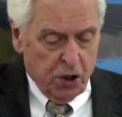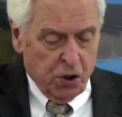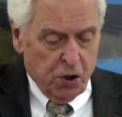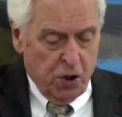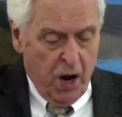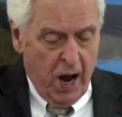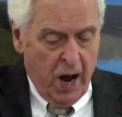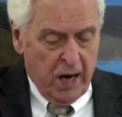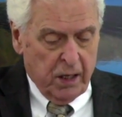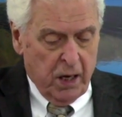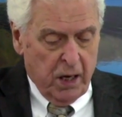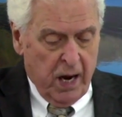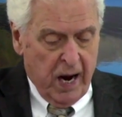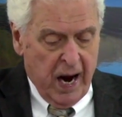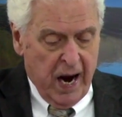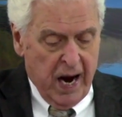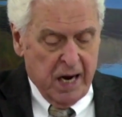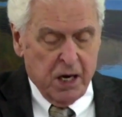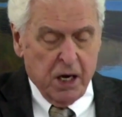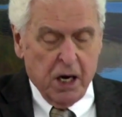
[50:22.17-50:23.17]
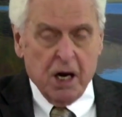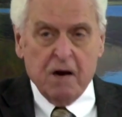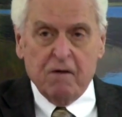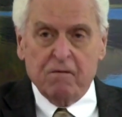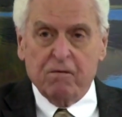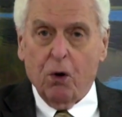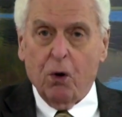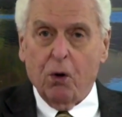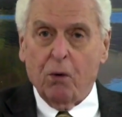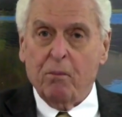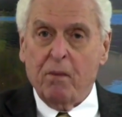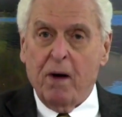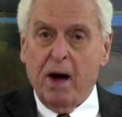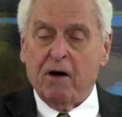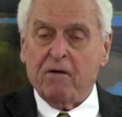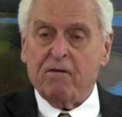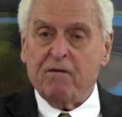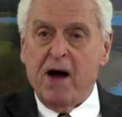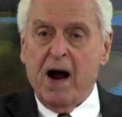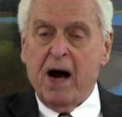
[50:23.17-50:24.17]
not hate evil.
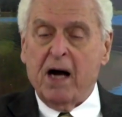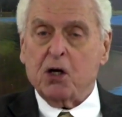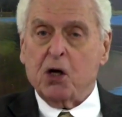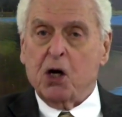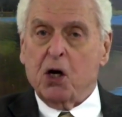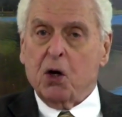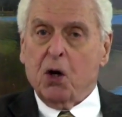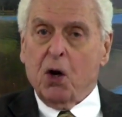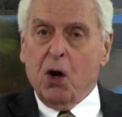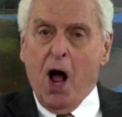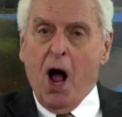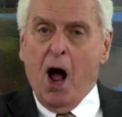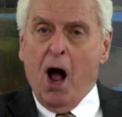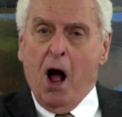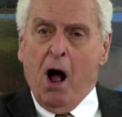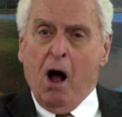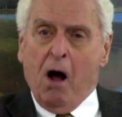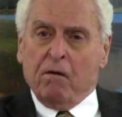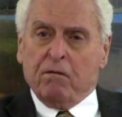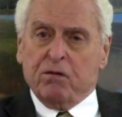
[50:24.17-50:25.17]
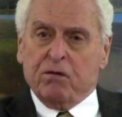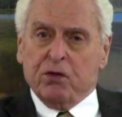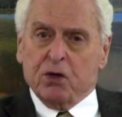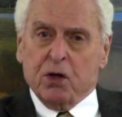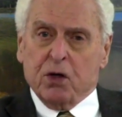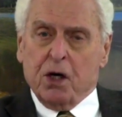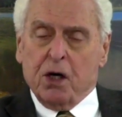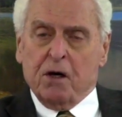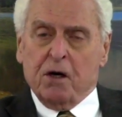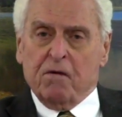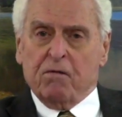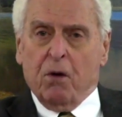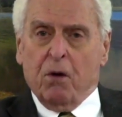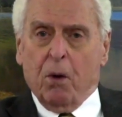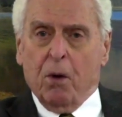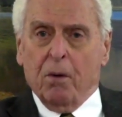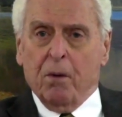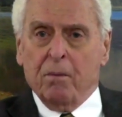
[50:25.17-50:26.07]
Matter of fact, he loves evil.